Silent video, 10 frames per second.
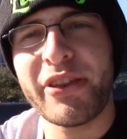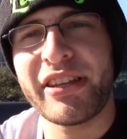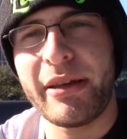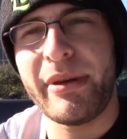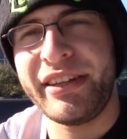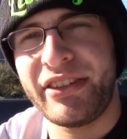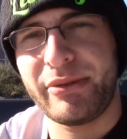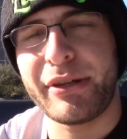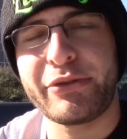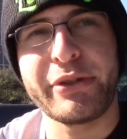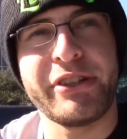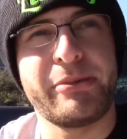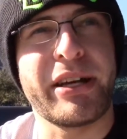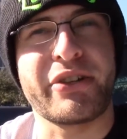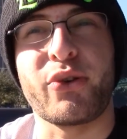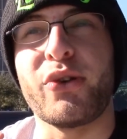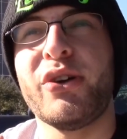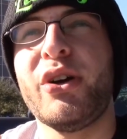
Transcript: thing that makes this place really special.